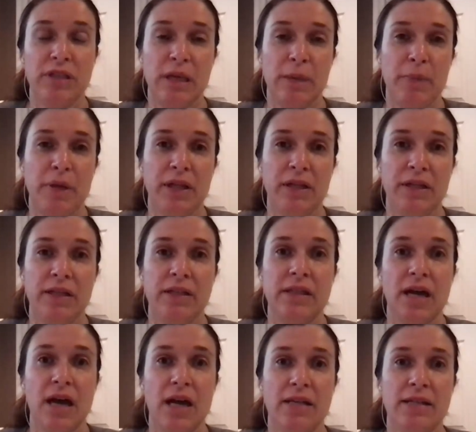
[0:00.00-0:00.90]
but
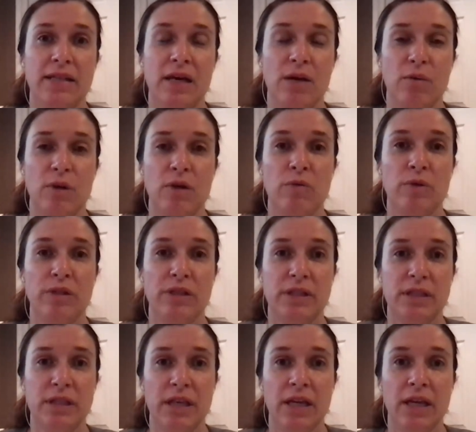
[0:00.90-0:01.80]
typically signs that we
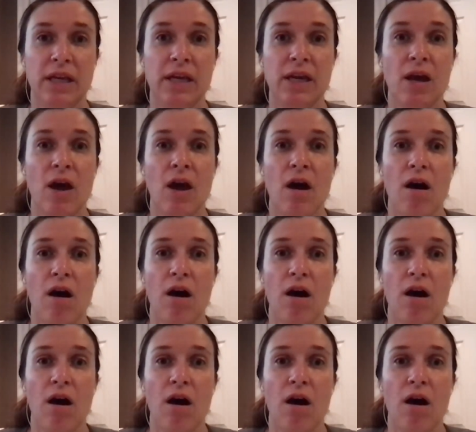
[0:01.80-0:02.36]
would see